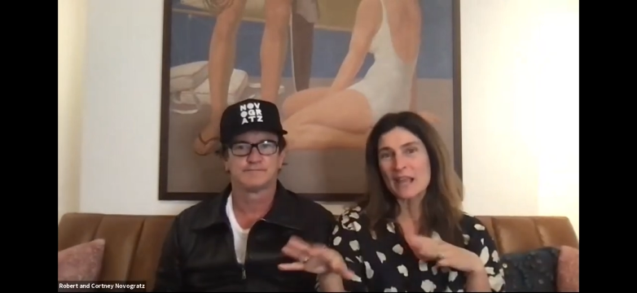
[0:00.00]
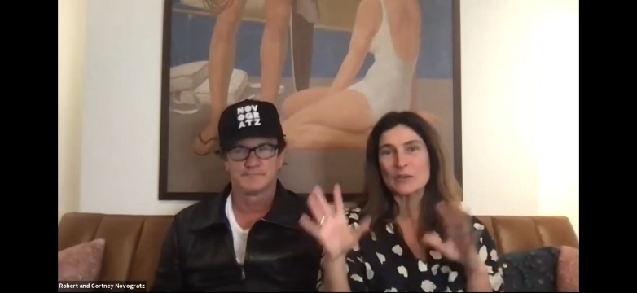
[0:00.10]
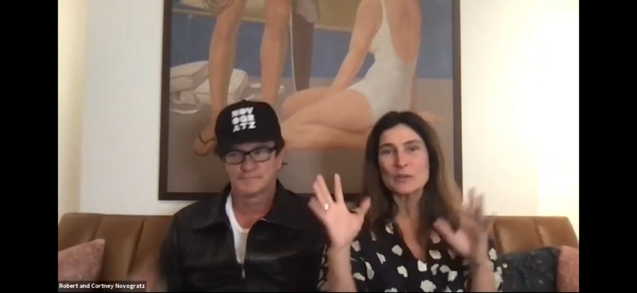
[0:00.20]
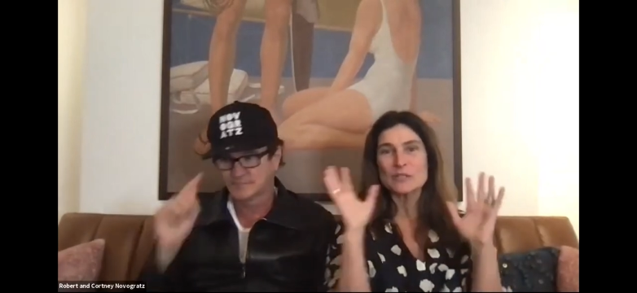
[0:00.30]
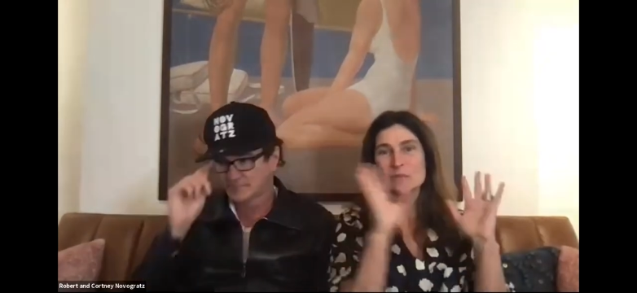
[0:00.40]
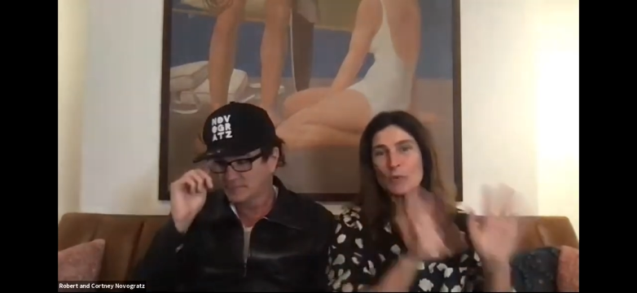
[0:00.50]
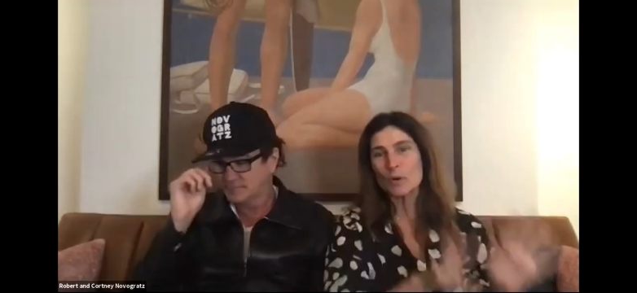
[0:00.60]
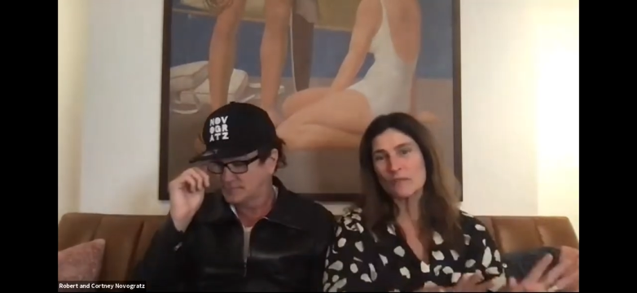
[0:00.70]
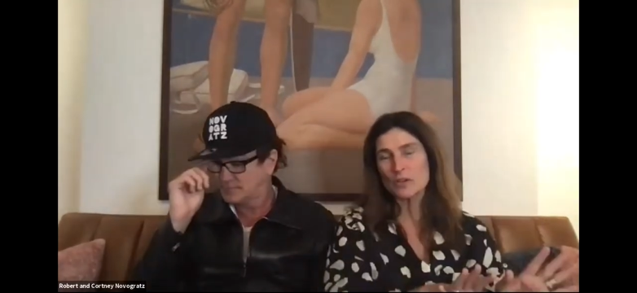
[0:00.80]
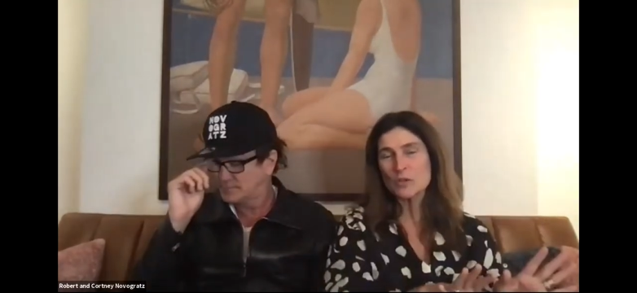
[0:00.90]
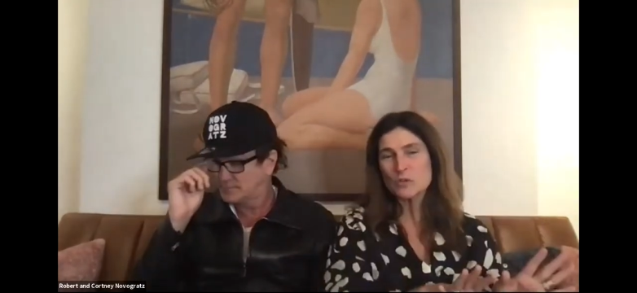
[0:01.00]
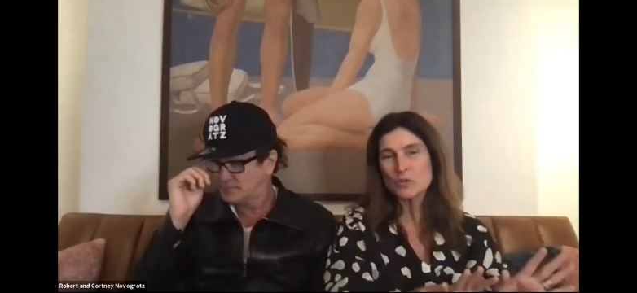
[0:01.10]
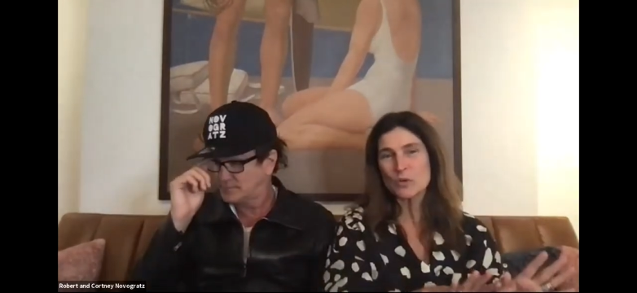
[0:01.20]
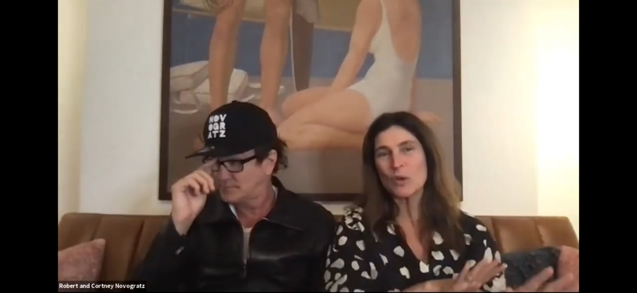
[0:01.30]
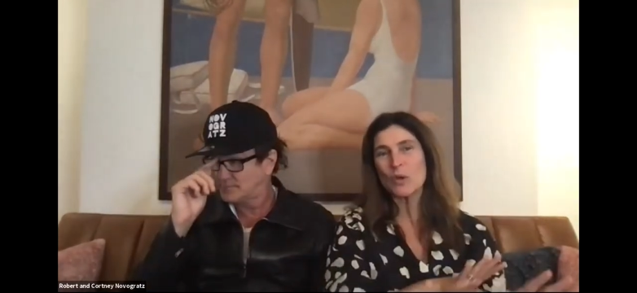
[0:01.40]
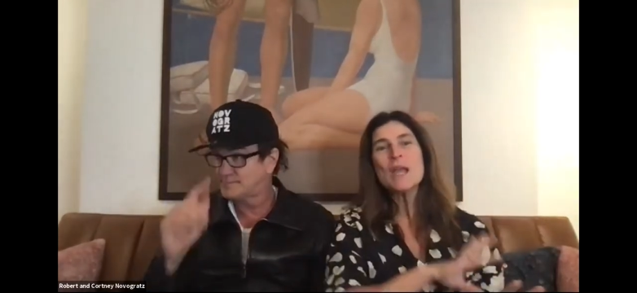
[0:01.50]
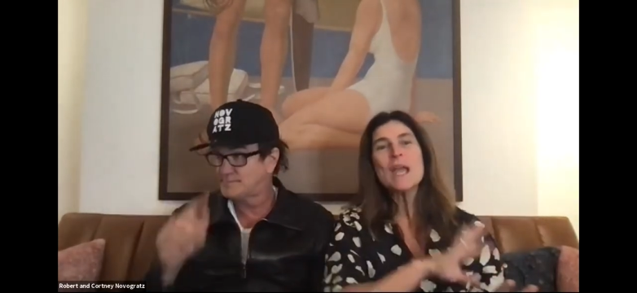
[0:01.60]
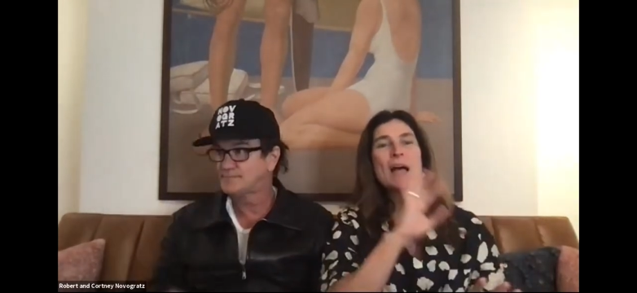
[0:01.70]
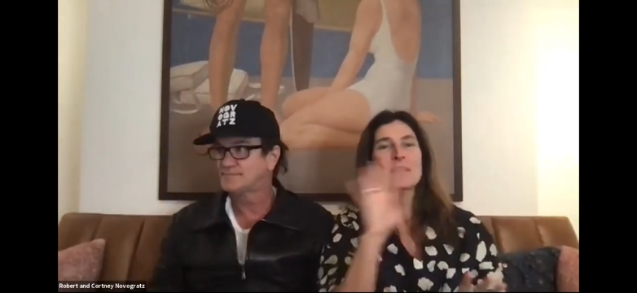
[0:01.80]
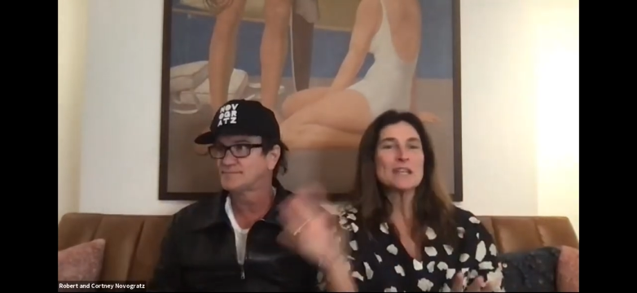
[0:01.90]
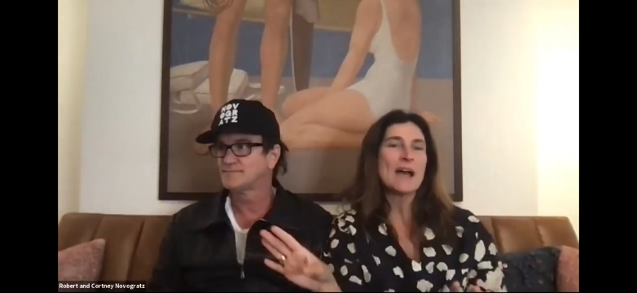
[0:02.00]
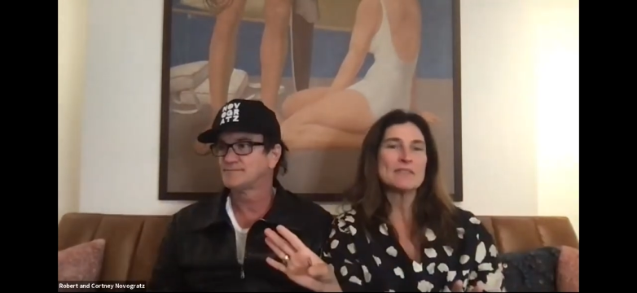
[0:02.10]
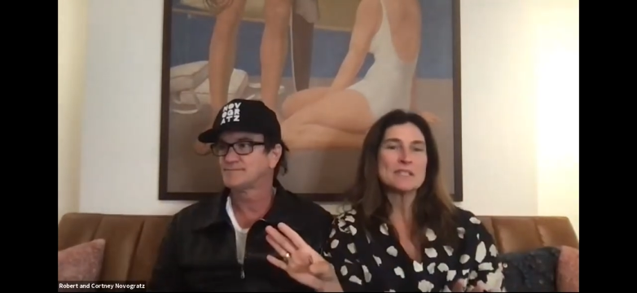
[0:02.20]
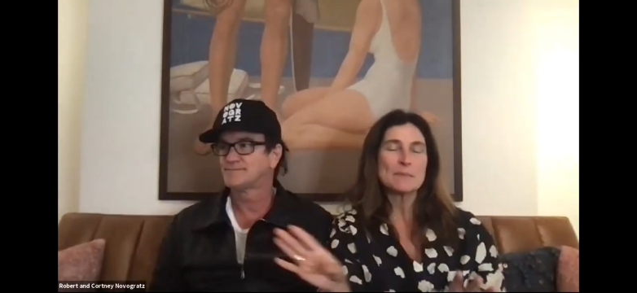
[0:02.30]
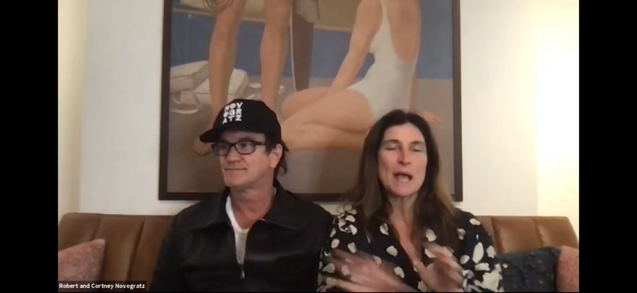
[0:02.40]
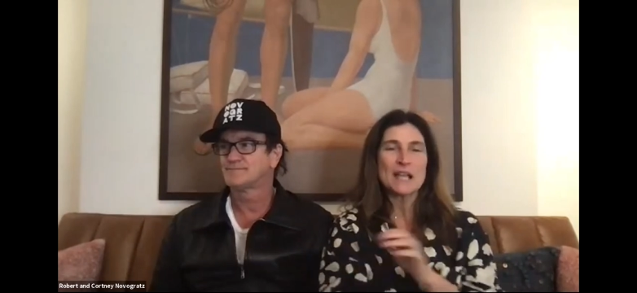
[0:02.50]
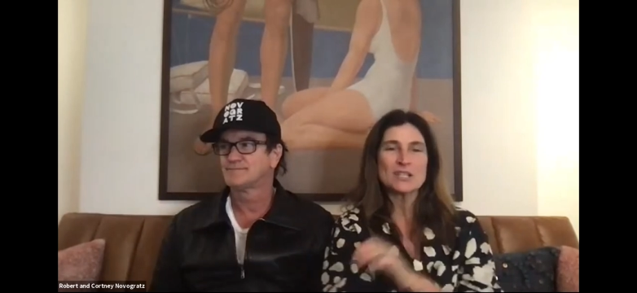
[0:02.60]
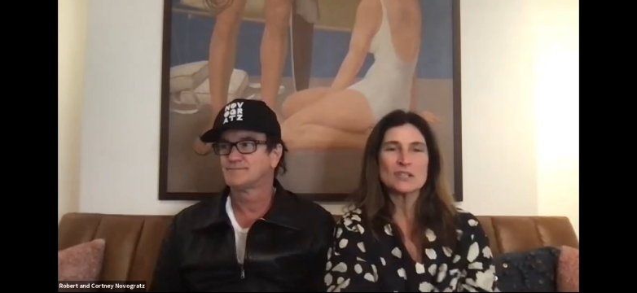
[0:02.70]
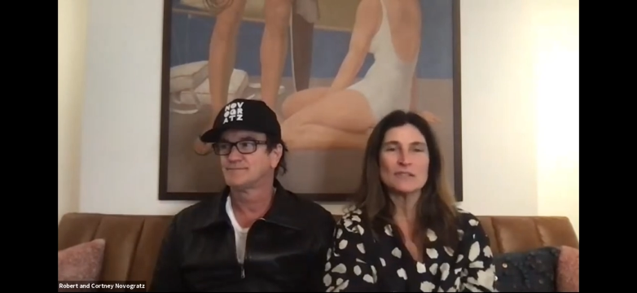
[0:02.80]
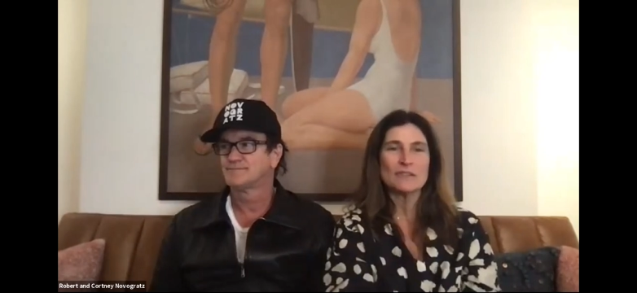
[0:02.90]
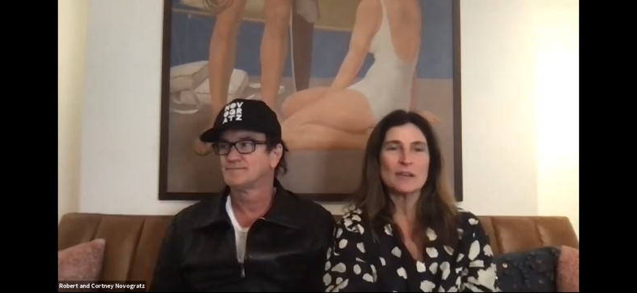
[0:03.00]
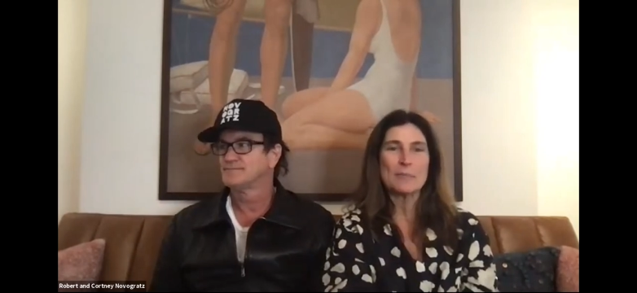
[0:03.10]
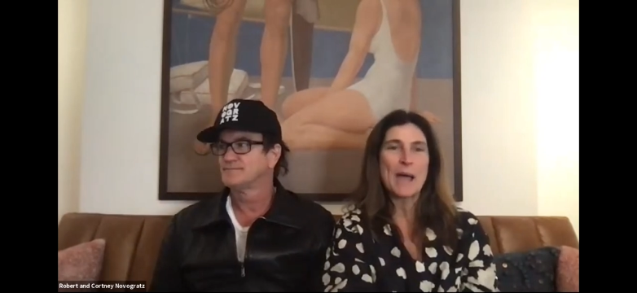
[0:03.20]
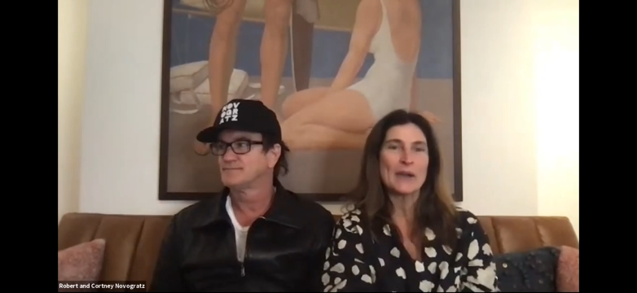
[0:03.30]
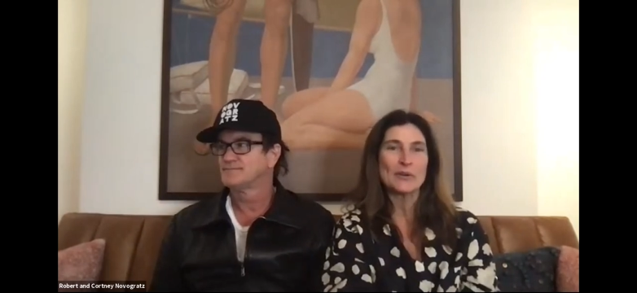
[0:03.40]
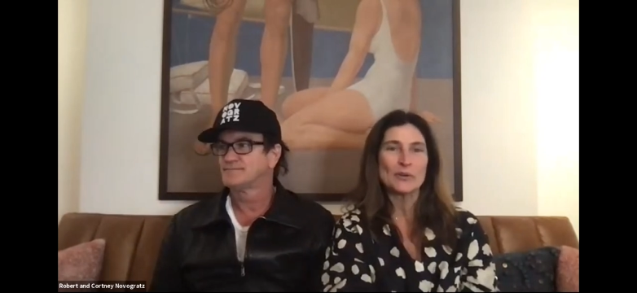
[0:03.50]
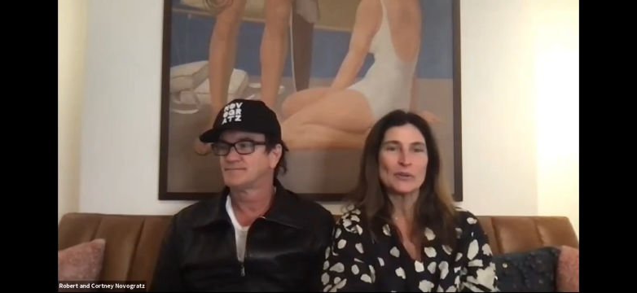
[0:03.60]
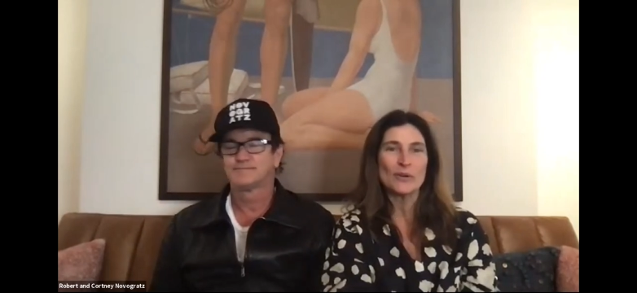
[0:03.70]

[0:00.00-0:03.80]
Speaker 1: You can do more of a neutral and then have a splash of a pattern